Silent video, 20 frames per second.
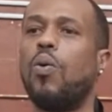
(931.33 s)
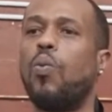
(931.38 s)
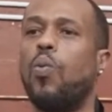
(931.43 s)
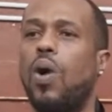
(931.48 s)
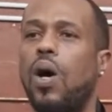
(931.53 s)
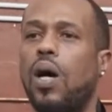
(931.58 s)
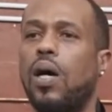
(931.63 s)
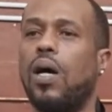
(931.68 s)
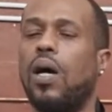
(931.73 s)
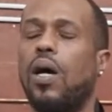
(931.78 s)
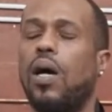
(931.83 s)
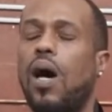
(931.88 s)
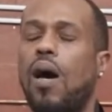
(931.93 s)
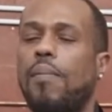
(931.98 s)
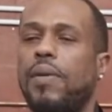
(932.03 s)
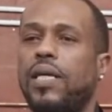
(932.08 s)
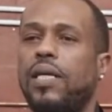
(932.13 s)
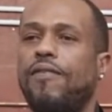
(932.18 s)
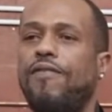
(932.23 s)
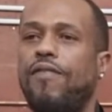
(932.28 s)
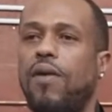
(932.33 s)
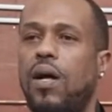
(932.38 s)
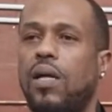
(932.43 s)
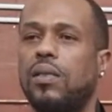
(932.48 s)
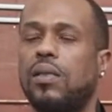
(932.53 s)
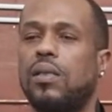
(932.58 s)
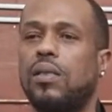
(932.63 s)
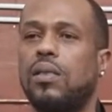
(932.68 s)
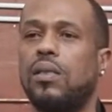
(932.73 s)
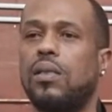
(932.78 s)
how many
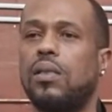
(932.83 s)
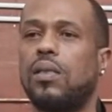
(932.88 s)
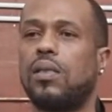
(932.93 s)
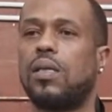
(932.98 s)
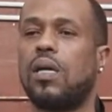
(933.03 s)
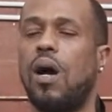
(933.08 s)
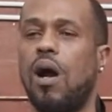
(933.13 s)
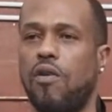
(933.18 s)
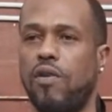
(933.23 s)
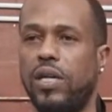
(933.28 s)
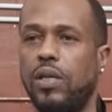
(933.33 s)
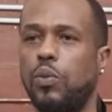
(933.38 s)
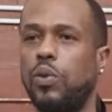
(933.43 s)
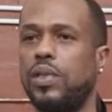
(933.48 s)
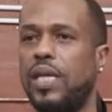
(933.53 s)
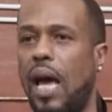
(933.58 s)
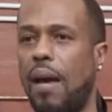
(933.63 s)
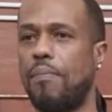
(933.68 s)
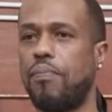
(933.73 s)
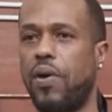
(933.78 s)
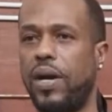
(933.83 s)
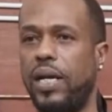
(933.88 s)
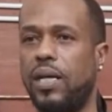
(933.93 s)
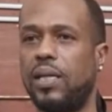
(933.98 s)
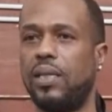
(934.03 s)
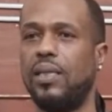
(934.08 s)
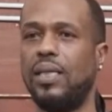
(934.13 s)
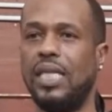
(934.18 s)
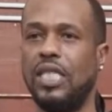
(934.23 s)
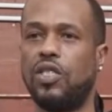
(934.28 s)
fault current would that
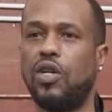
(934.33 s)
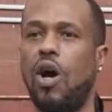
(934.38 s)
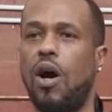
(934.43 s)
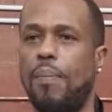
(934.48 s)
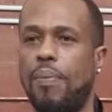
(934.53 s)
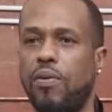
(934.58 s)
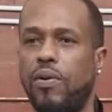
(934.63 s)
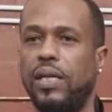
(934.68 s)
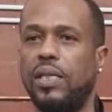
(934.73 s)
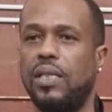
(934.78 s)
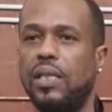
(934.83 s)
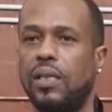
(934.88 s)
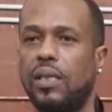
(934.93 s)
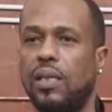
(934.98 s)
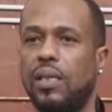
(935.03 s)
breaker need to operate it?